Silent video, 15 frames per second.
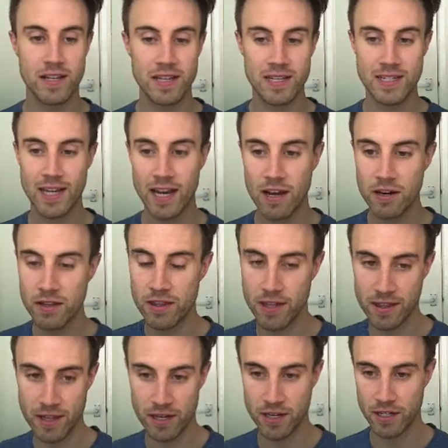Second
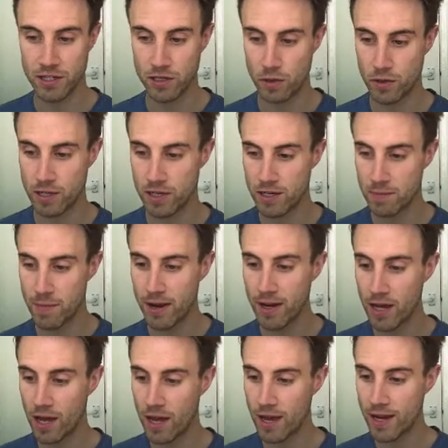thing that you need to do is you need to
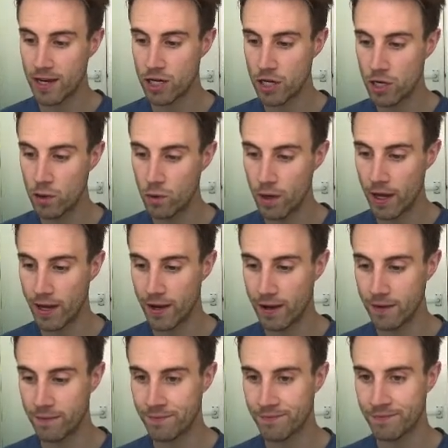make a new
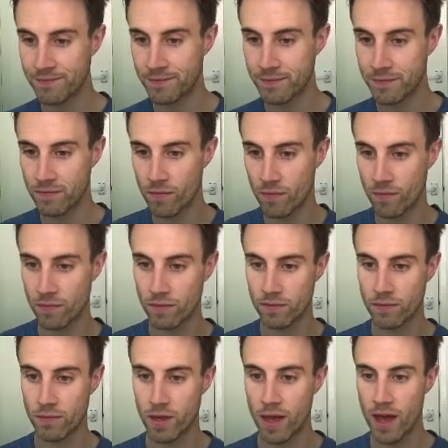layer
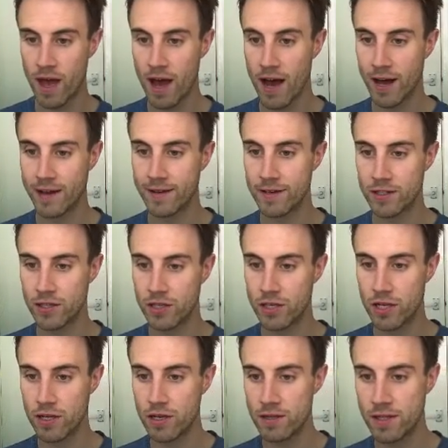and
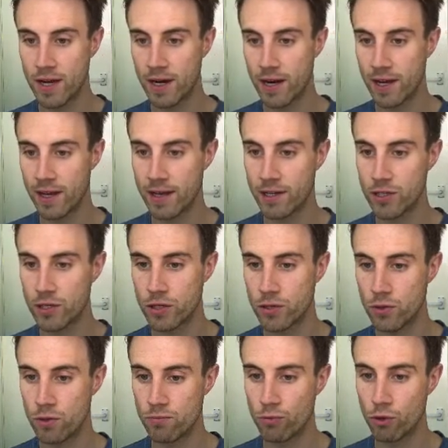turn that layer
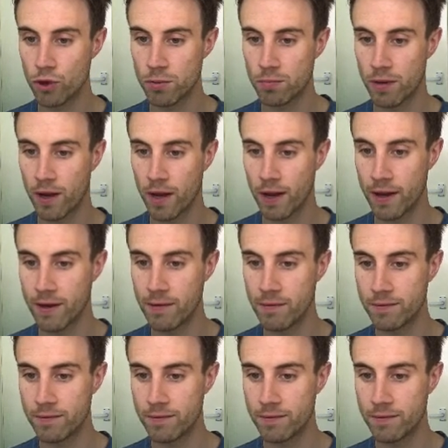to multiply